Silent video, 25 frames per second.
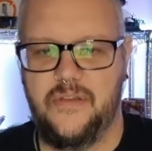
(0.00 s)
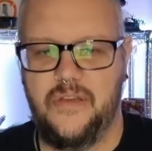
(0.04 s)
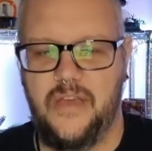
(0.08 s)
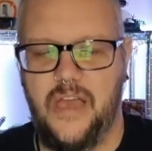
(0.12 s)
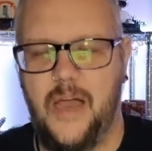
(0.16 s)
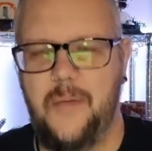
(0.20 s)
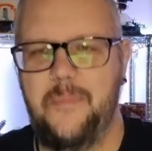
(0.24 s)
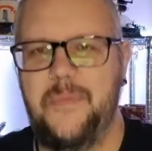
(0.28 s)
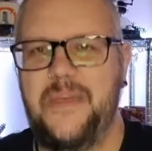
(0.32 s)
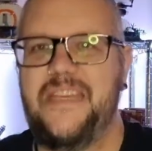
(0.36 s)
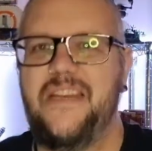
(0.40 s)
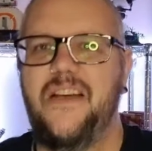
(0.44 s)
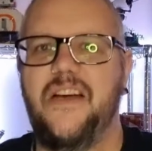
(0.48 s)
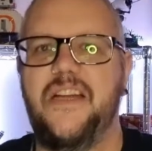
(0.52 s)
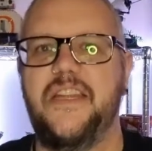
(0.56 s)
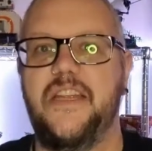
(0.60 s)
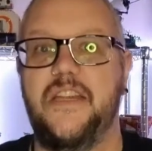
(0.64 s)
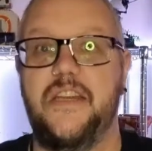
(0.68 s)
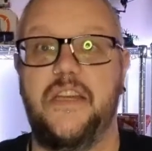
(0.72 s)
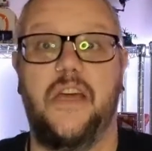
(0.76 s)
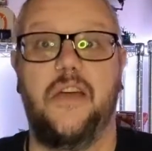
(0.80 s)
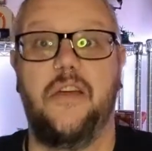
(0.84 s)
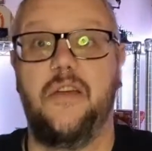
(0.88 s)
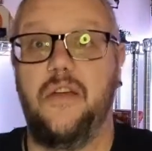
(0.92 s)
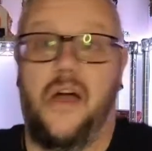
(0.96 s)
I mean, I
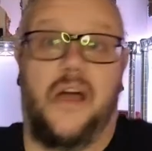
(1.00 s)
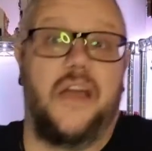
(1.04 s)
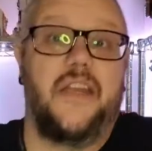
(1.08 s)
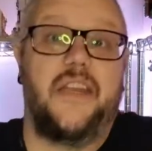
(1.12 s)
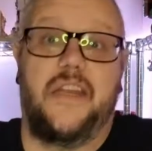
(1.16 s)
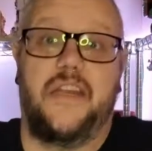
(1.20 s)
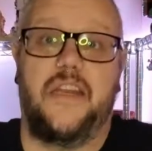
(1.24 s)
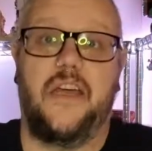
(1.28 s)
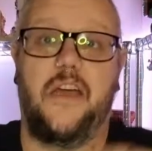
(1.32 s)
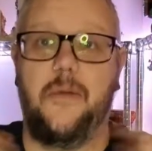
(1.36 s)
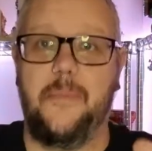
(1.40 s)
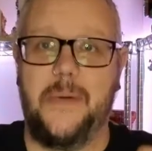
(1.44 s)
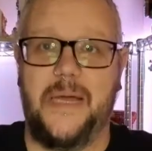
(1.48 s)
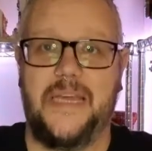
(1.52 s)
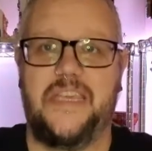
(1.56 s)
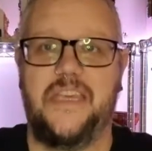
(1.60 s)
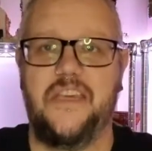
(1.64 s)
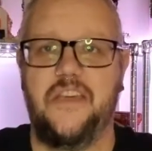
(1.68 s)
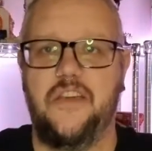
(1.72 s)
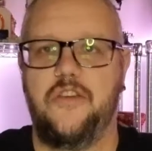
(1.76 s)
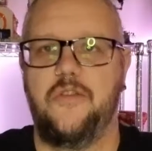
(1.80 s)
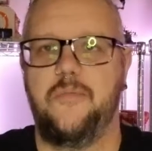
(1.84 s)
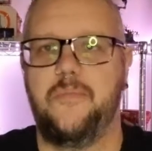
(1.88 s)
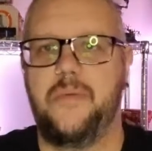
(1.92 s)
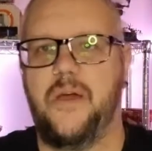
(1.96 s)
don't know about
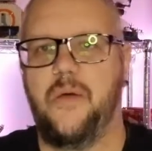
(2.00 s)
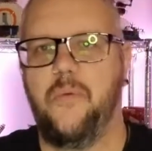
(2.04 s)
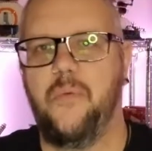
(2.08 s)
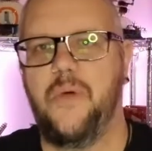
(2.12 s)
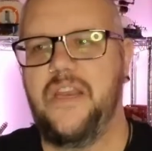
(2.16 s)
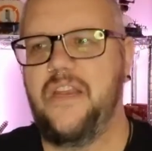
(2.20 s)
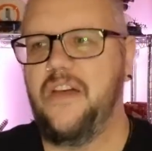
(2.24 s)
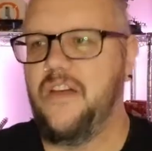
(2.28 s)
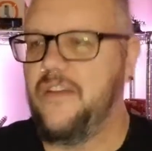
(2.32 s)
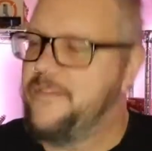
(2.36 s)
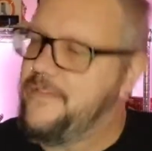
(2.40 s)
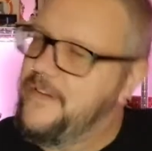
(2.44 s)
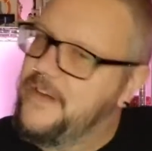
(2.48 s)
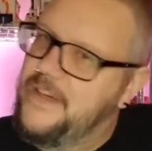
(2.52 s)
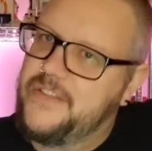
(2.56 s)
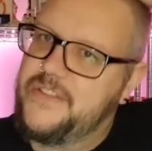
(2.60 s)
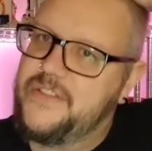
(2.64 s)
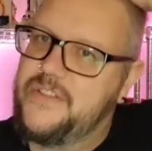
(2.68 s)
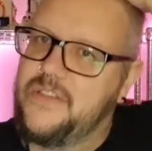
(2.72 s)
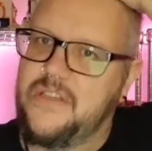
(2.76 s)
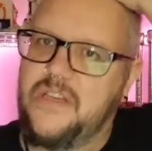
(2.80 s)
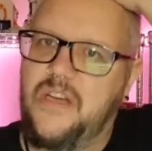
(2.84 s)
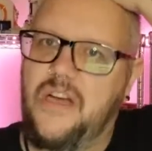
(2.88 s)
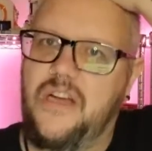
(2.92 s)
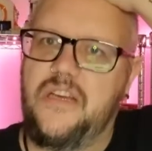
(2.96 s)
you, but when I
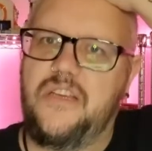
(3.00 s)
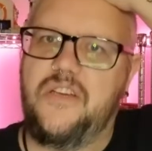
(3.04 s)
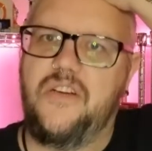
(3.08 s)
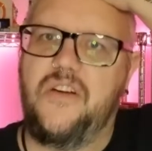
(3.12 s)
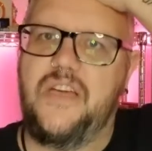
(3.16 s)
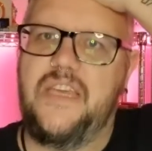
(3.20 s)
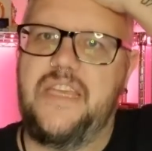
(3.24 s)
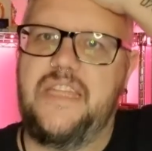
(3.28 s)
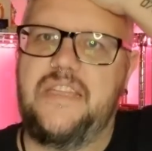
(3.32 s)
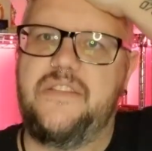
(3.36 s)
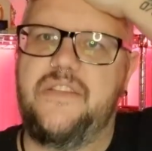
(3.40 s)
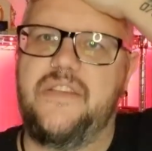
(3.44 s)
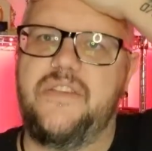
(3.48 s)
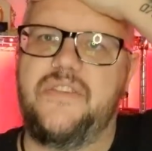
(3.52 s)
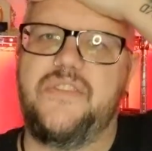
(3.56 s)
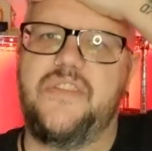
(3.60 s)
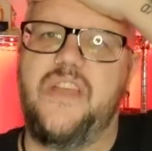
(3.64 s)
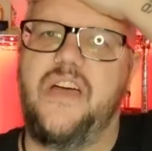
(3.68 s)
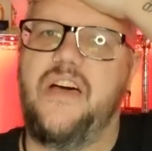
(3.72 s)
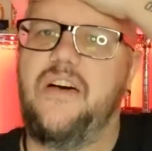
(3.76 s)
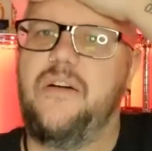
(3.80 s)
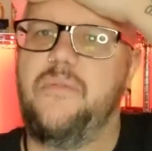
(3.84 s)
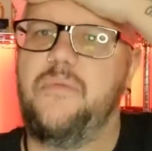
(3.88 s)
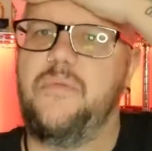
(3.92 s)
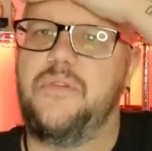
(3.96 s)
first kind of got into
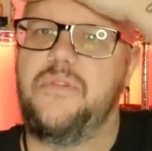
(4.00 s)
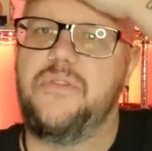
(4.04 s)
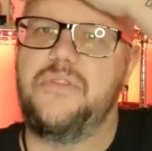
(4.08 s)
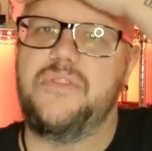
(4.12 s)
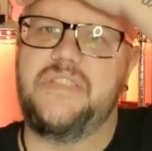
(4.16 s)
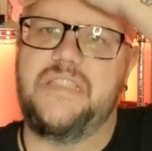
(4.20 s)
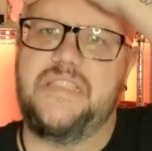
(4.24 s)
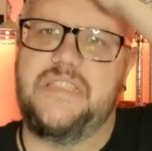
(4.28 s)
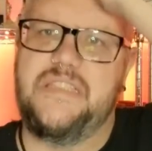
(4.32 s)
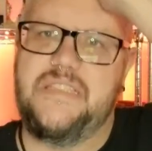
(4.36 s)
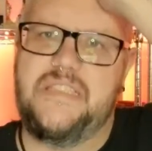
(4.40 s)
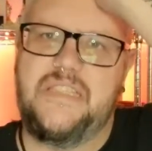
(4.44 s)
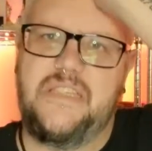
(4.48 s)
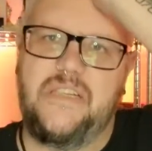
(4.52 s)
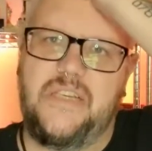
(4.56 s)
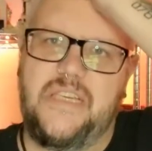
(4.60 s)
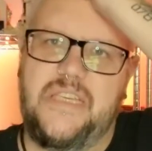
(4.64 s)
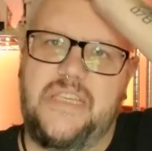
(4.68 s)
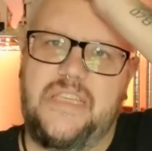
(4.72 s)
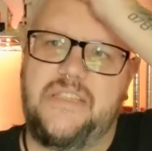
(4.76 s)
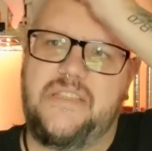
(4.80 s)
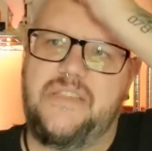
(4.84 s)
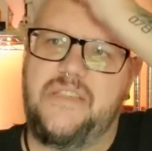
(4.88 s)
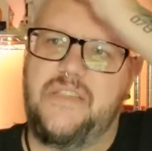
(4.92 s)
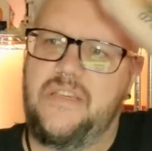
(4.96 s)
Star Wars and got
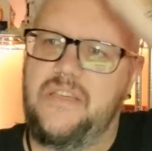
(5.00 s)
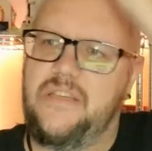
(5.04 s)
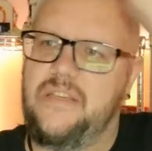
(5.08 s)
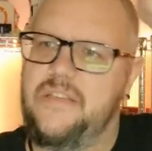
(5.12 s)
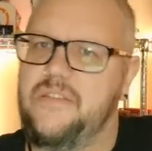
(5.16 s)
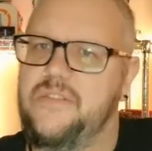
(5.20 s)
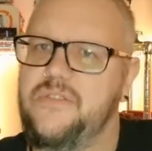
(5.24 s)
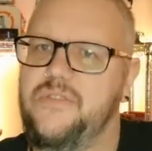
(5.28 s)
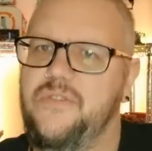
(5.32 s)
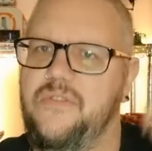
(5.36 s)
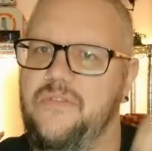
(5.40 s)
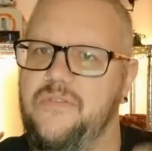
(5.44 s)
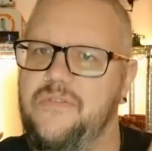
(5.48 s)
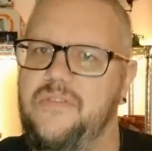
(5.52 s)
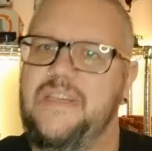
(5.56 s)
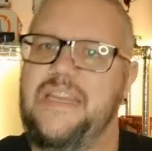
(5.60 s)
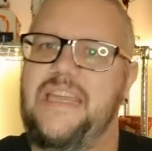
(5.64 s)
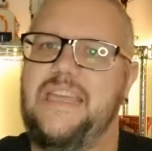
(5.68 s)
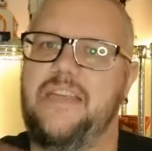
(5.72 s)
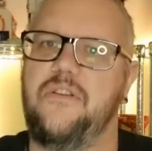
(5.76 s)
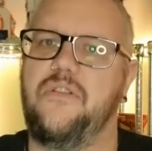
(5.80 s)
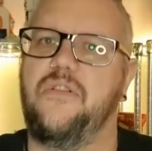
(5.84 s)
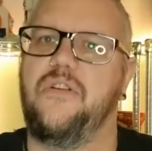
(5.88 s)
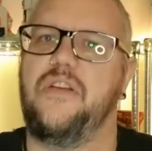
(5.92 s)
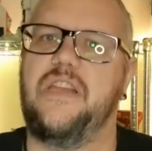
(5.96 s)
into sort of
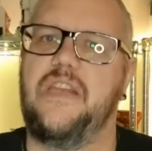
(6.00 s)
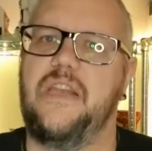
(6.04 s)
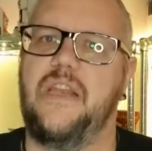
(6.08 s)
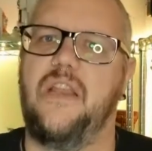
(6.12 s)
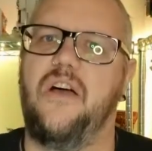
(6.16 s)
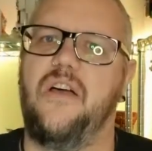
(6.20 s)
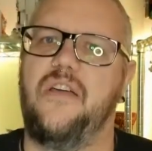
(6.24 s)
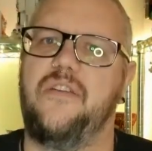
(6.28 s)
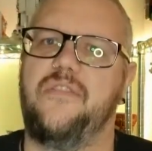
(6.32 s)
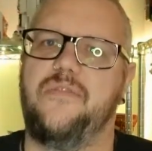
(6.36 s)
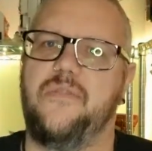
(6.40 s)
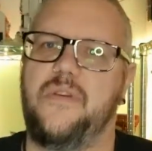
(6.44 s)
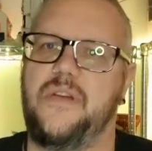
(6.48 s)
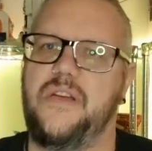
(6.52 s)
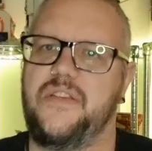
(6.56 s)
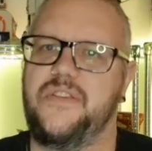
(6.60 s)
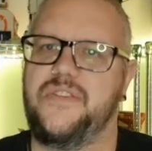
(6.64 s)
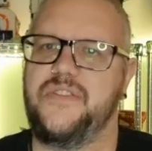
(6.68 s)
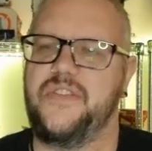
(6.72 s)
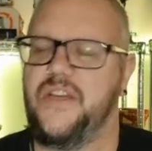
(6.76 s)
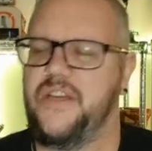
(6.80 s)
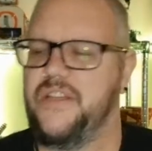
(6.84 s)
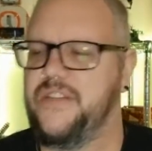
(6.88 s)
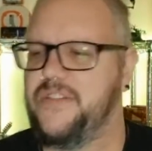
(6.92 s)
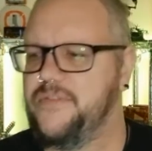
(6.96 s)
later on in life, when I
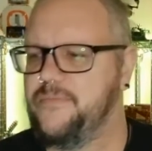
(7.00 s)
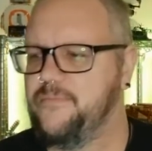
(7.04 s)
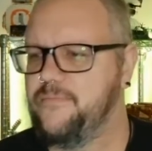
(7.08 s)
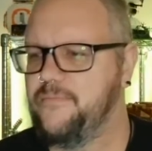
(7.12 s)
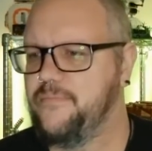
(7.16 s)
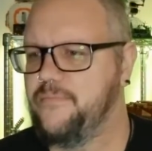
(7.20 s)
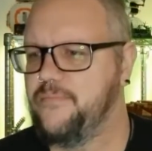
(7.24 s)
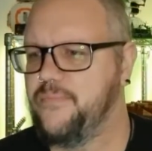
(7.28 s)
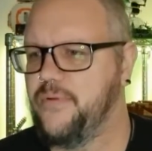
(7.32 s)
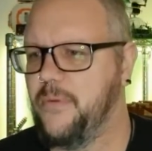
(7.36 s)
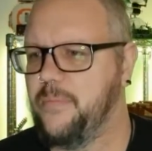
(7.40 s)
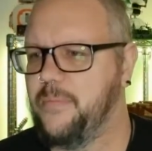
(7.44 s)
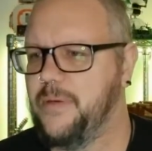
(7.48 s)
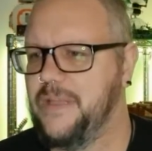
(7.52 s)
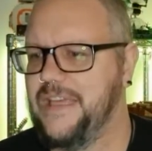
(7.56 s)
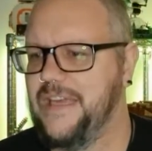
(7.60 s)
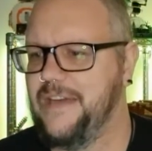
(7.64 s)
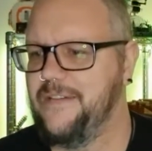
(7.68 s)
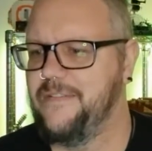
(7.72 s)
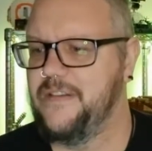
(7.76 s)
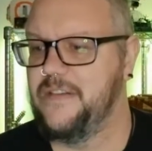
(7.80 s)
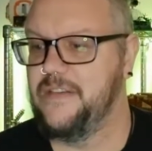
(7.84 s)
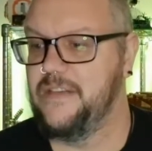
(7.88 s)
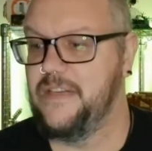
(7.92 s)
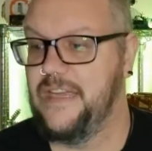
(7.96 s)
started properly
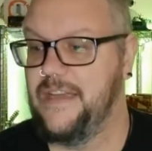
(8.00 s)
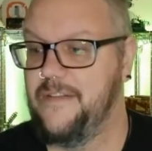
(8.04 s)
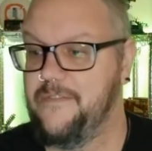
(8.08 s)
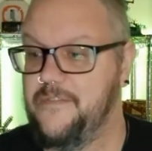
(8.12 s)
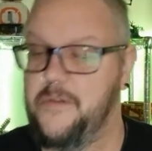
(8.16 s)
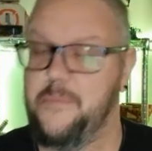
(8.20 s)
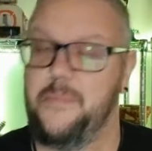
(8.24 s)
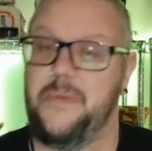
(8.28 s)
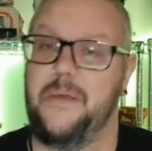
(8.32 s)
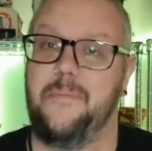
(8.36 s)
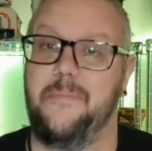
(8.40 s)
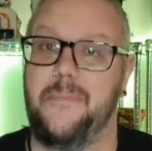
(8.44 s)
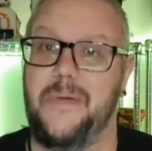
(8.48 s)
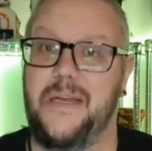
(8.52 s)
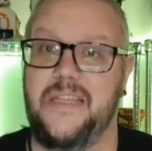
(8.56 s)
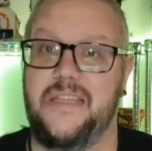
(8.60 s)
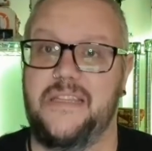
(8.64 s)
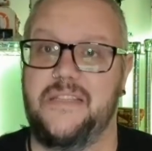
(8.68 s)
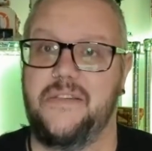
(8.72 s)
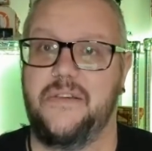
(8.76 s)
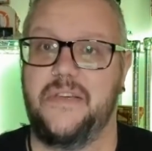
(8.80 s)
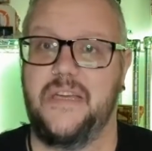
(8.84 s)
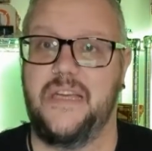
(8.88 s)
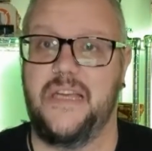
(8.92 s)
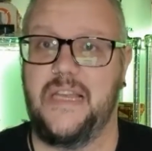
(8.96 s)
having a bit of money
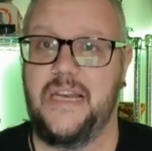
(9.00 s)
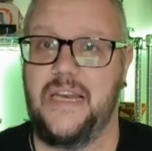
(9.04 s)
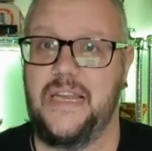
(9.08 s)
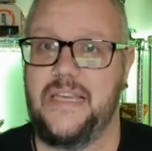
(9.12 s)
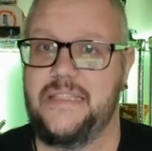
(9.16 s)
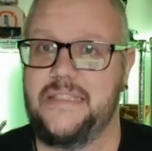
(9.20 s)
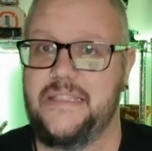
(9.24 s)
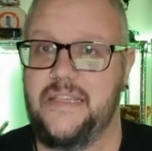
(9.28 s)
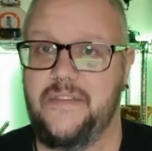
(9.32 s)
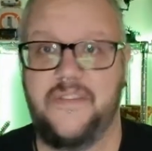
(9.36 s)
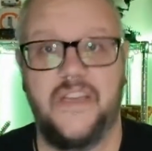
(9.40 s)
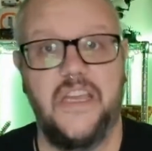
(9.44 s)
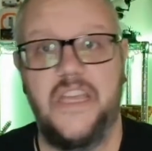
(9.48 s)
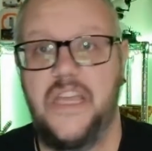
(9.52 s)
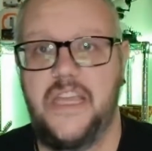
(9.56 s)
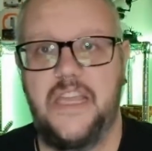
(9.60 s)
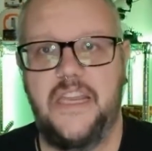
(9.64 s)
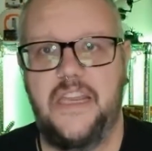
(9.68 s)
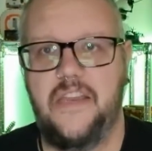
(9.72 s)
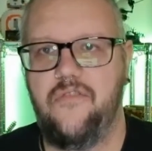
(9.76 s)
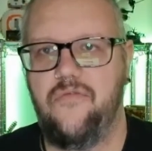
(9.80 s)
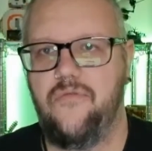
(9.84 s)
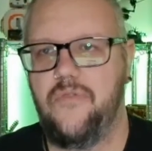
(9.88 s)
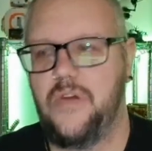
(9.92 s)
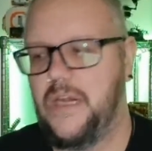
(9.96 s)
so I could collect stuff, I
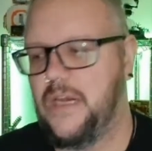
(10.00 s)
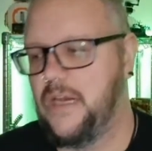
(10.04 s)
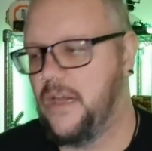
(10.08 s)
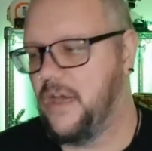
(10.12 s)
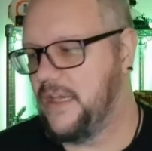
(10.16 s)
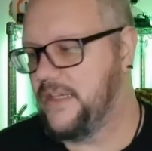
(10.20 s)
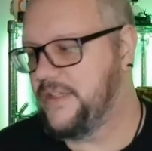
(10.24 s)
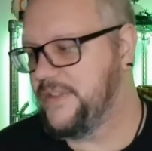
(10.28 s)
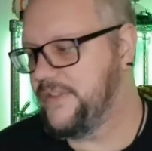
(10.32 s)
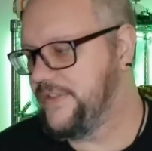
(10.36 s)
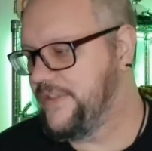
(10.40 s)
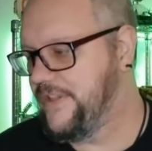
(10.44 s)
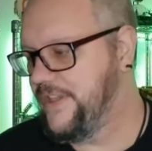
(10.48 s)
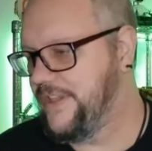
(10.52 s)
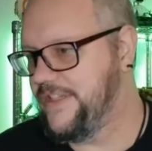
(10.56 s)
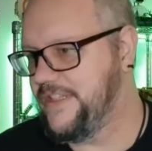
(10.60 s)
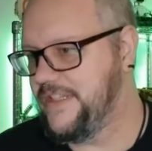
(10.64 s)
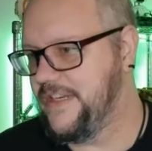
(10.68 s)
didn't realize the